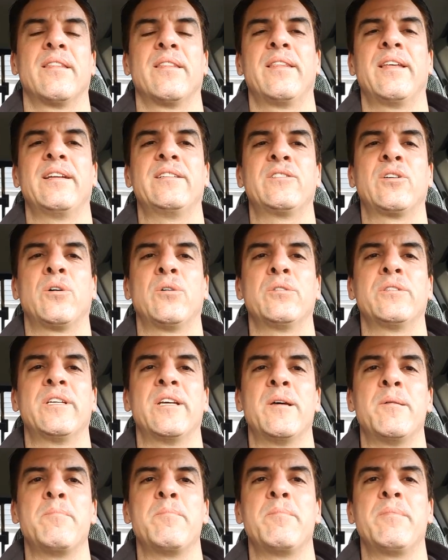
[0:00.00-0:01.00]
They told
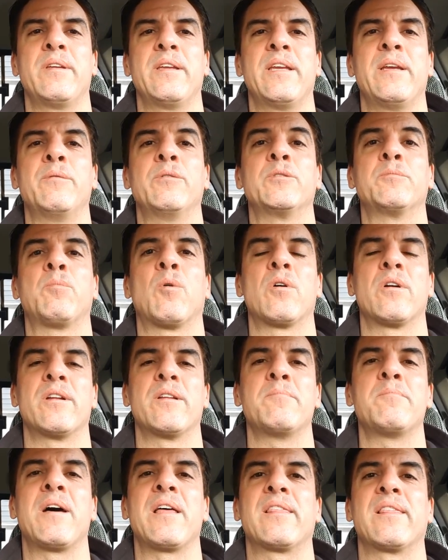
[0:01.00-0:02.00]
him, He was born
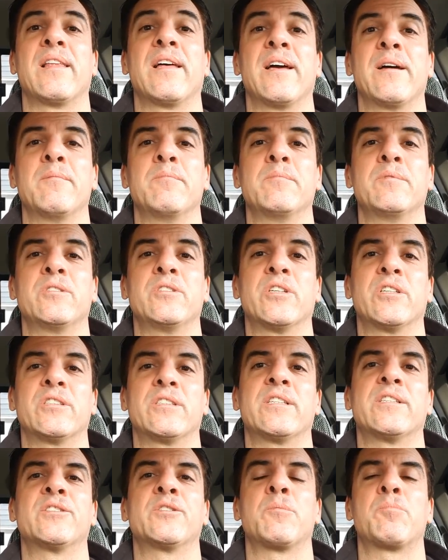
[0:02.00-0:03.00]
in Bethlehem,
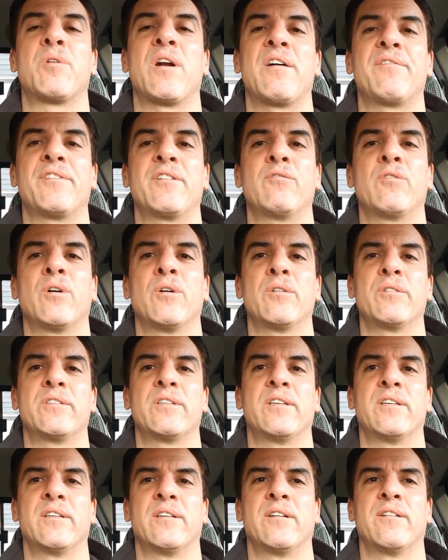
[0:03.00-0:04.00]
just as the prophet wrote.
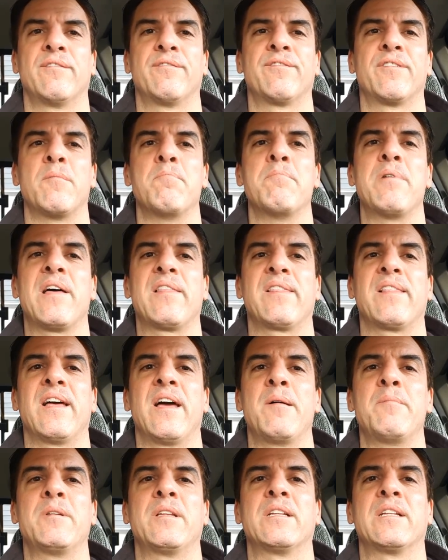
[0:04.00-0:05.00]
From
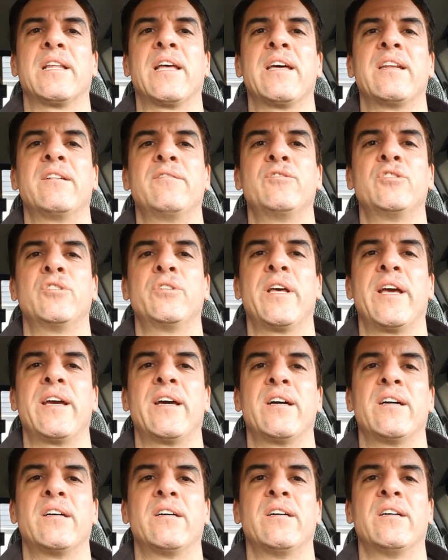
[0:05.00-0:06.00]
Bethlehem in the land of
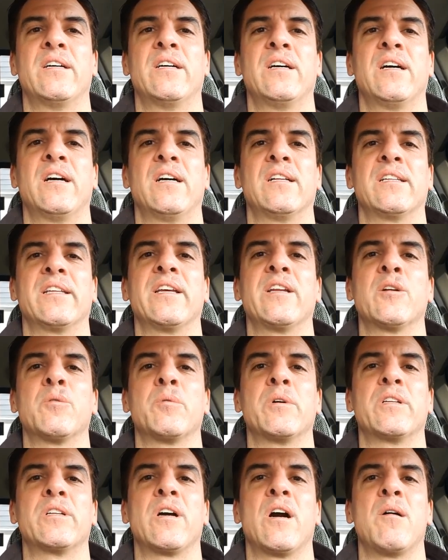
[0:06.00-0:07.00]
Judea, a leader
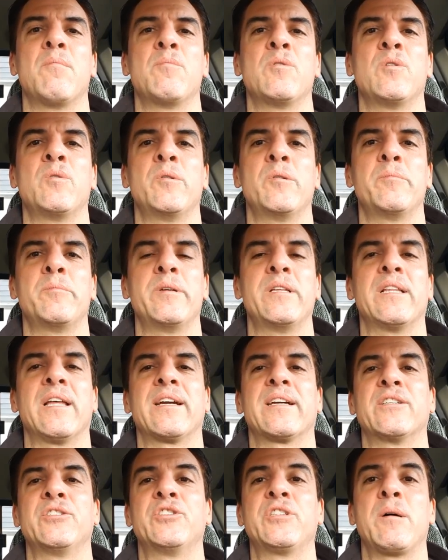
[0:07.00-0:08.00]
would come who would be
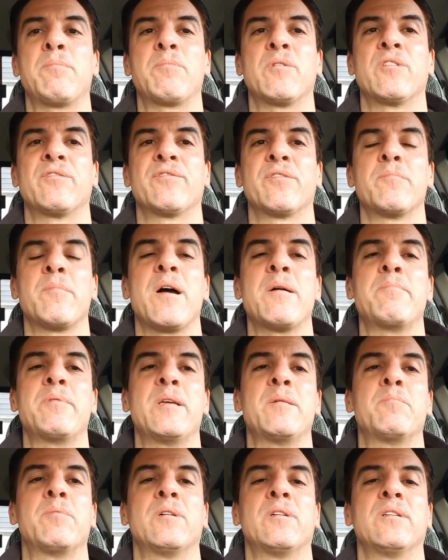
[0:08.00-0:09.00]
like a shepherd for my
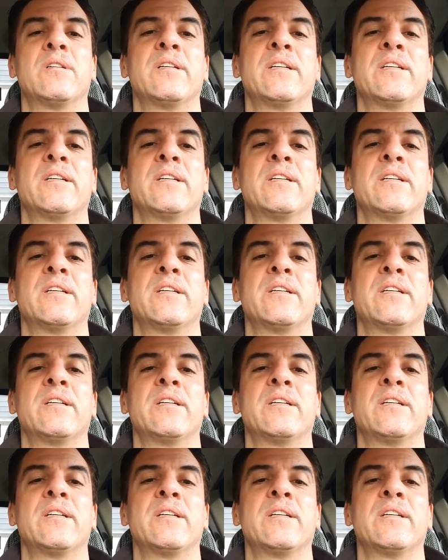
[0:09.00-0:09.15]
people,